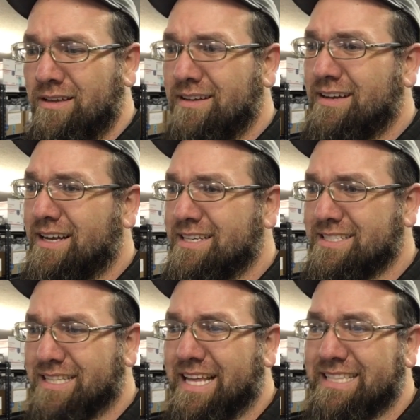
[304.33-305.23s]
uh,
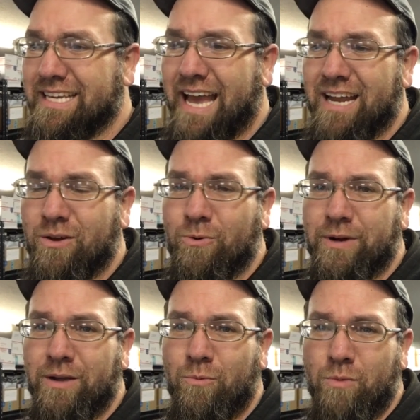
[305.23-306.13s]
select the
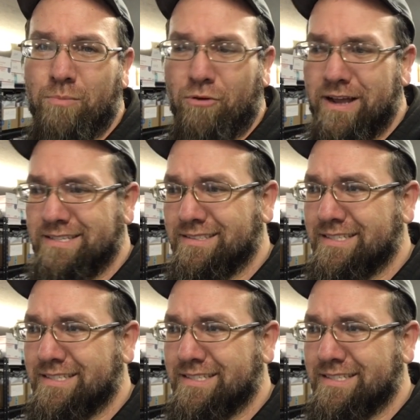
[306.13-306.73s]
category, what price,